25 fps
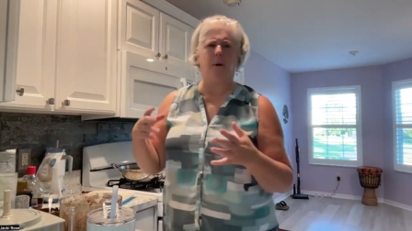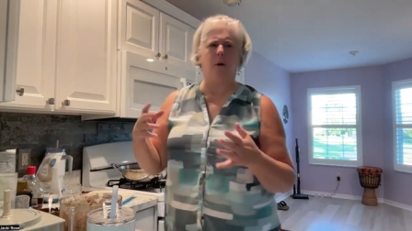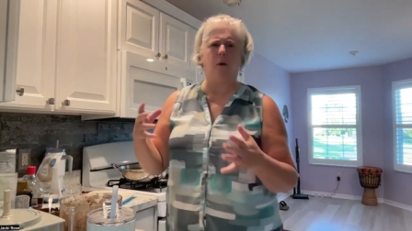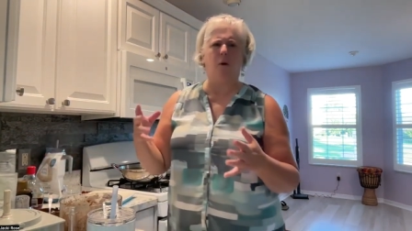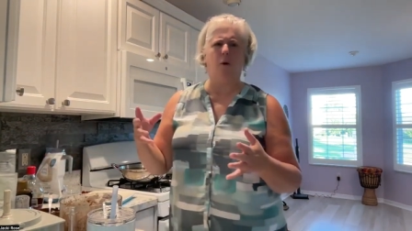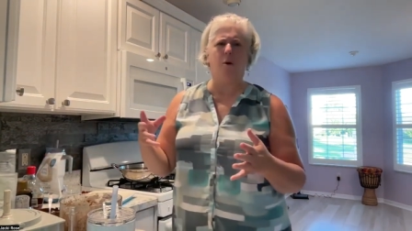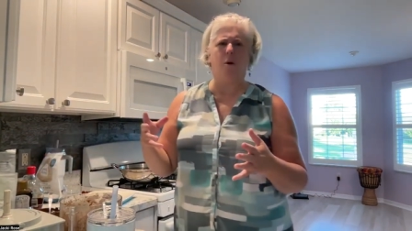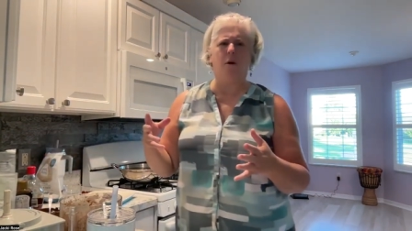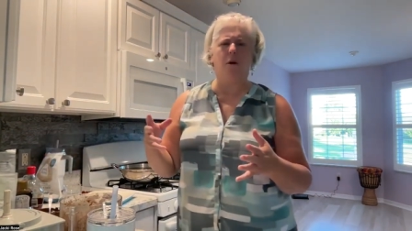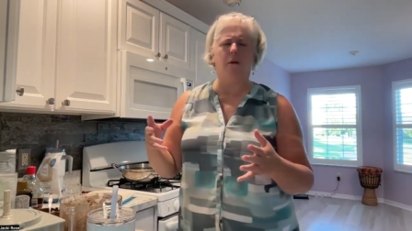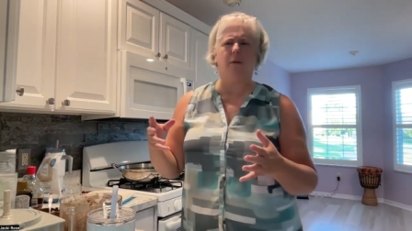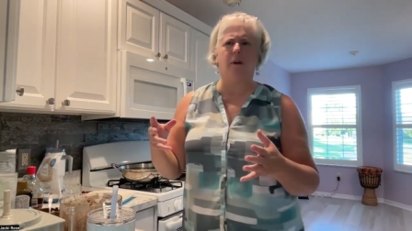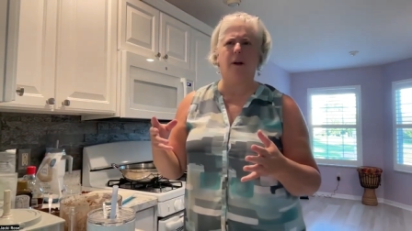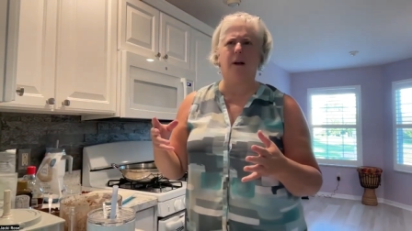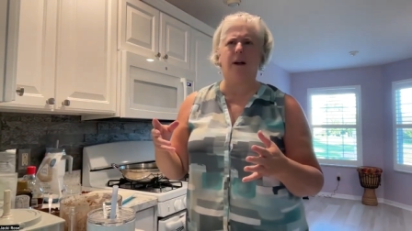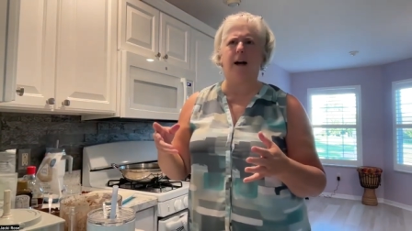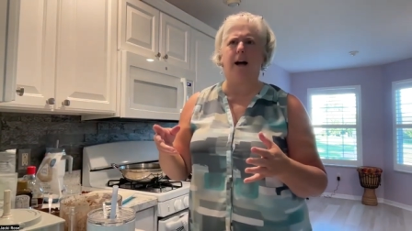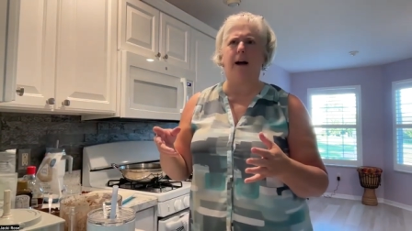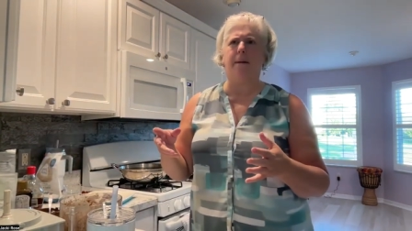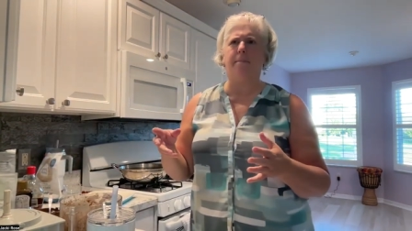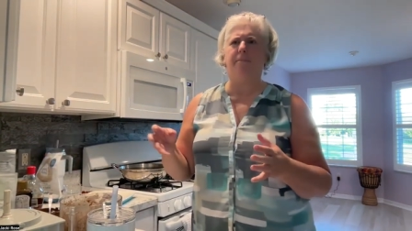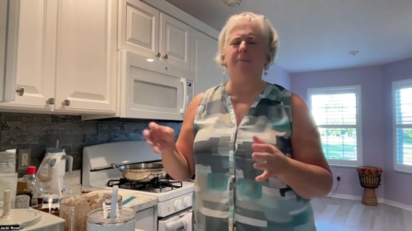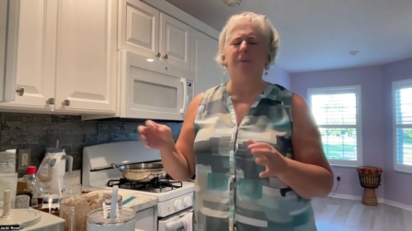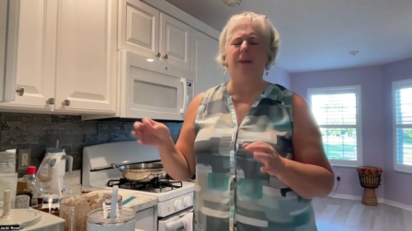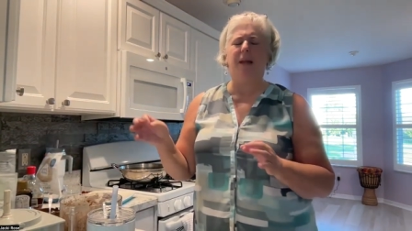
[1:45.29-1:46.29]
a quarter of a
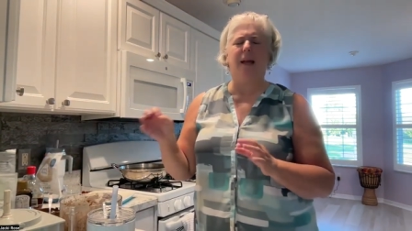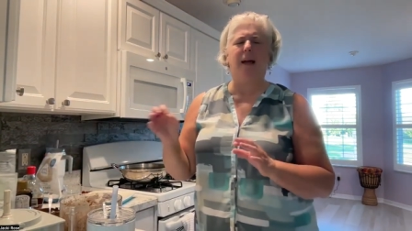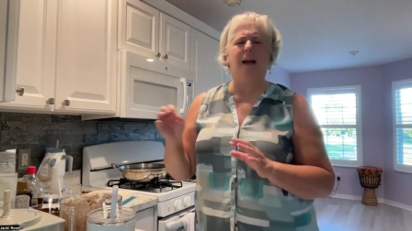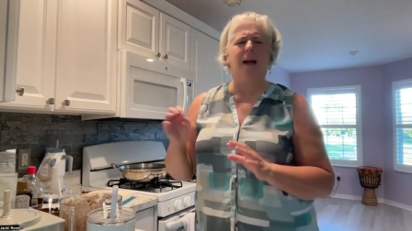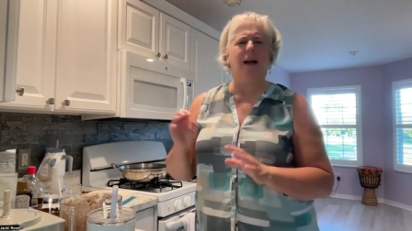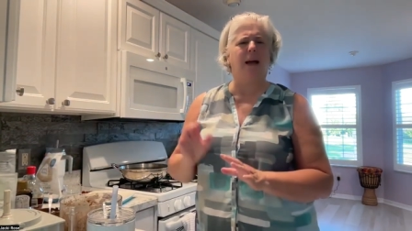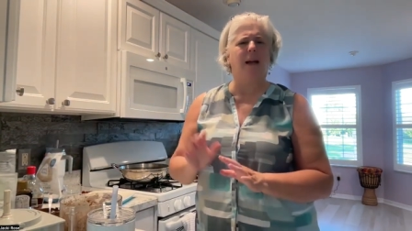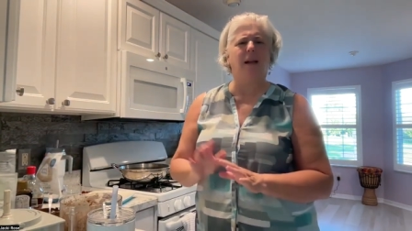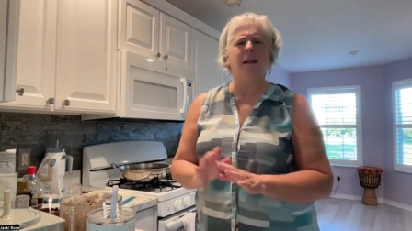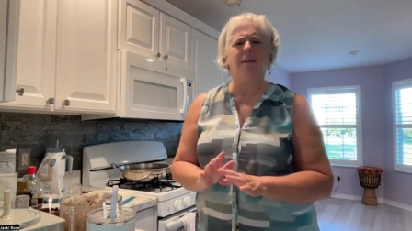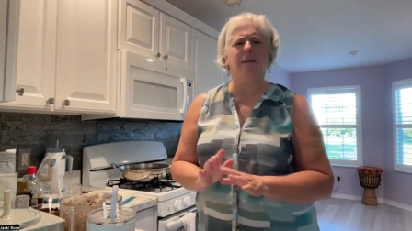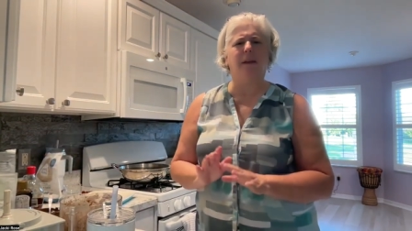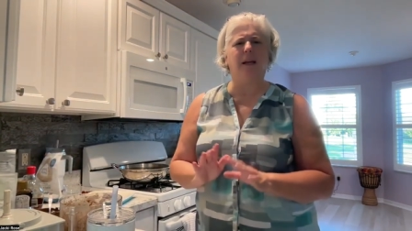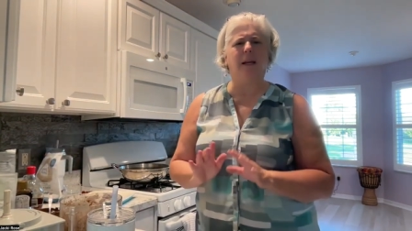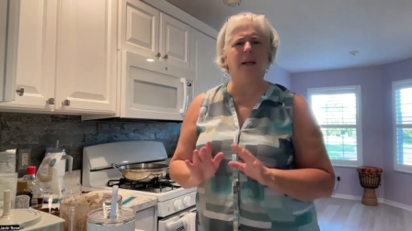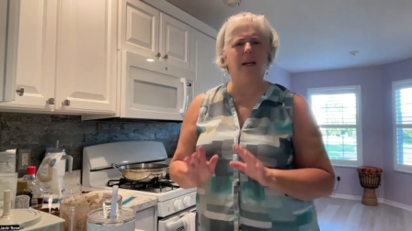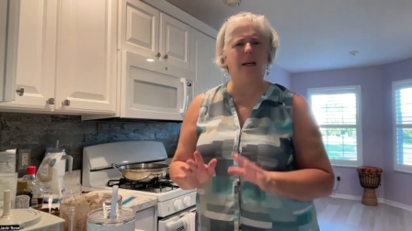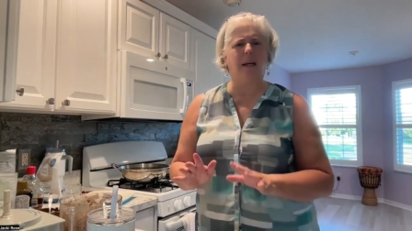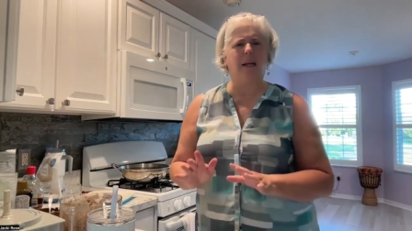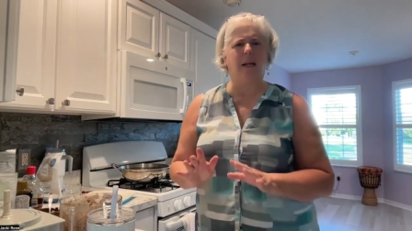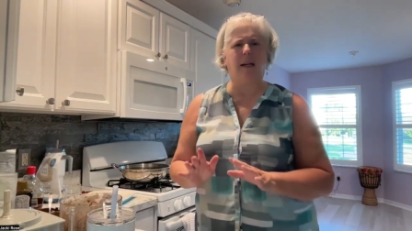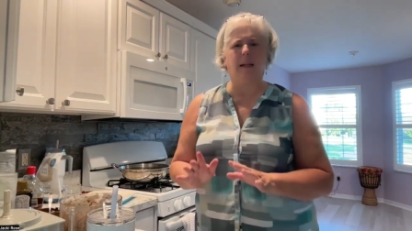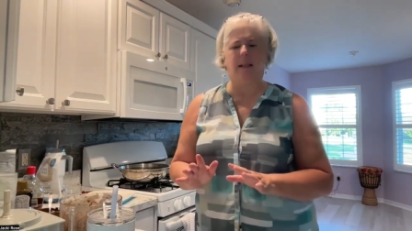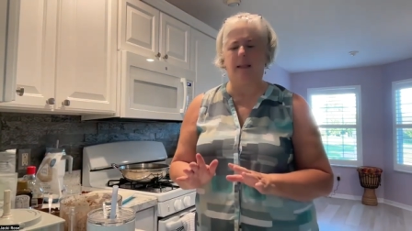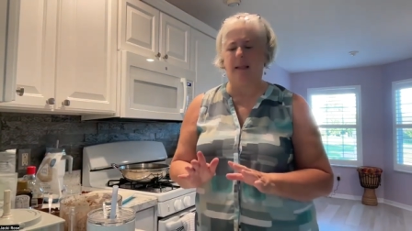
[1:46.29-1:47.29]
cup. I didn't think
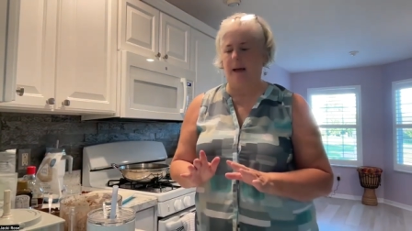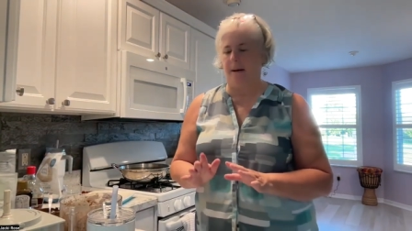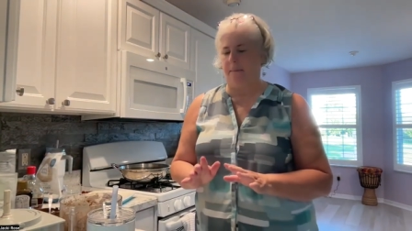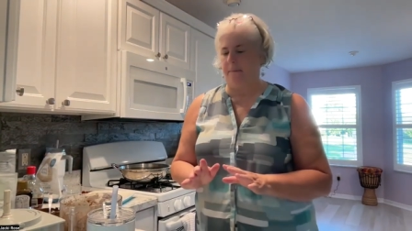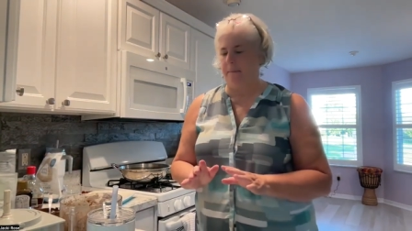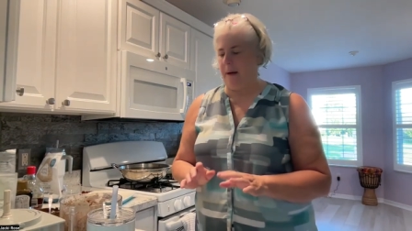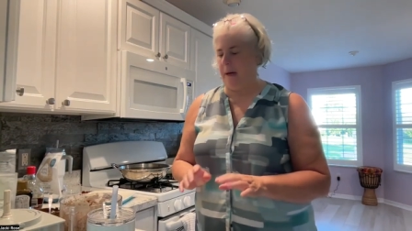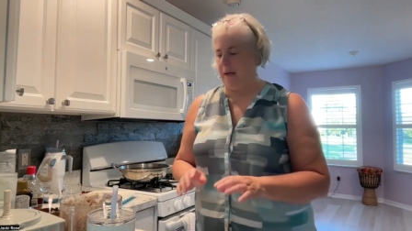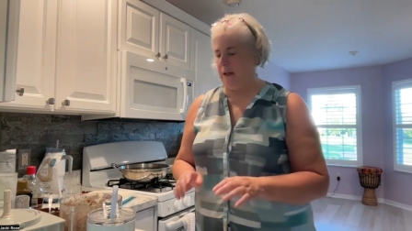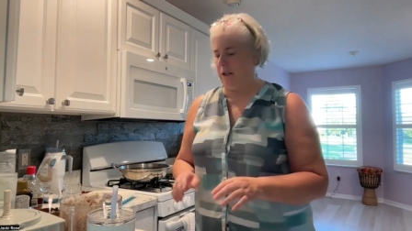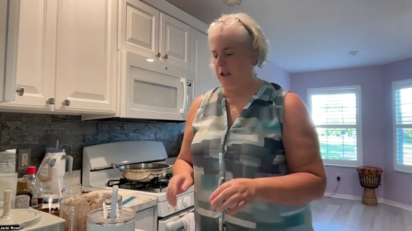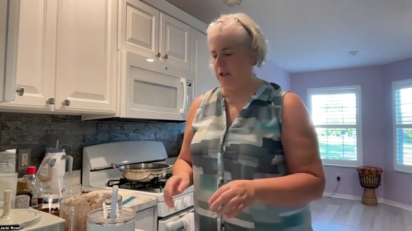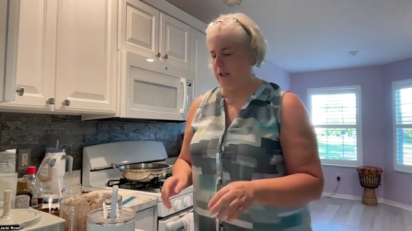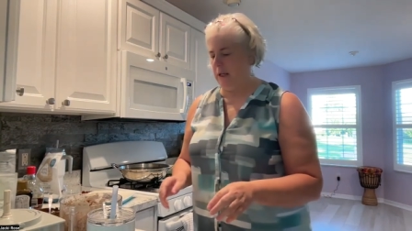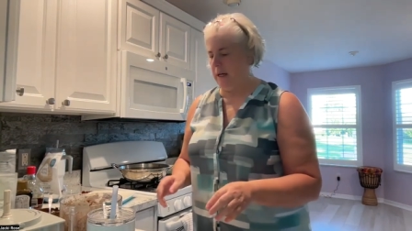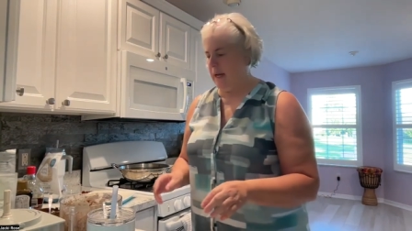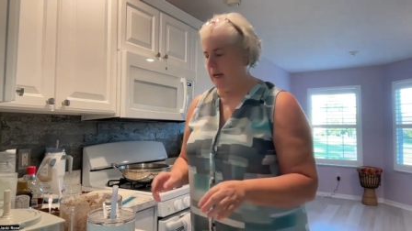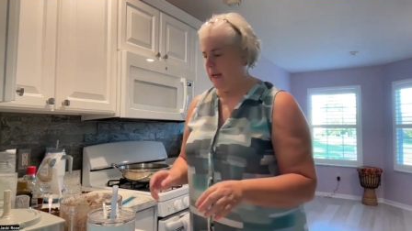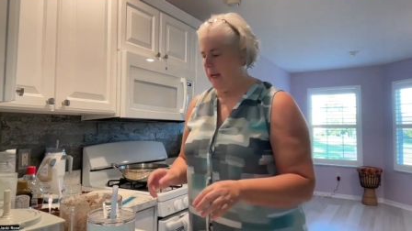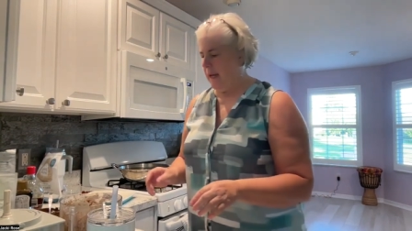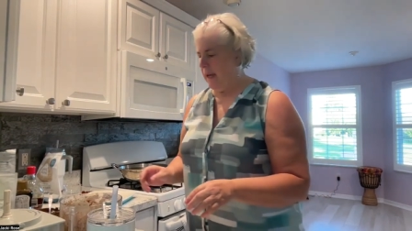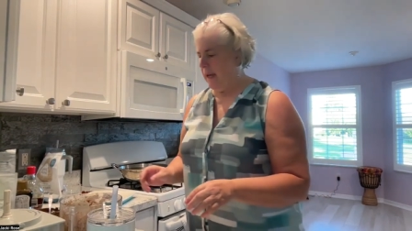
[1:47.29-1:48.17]
it needed that much.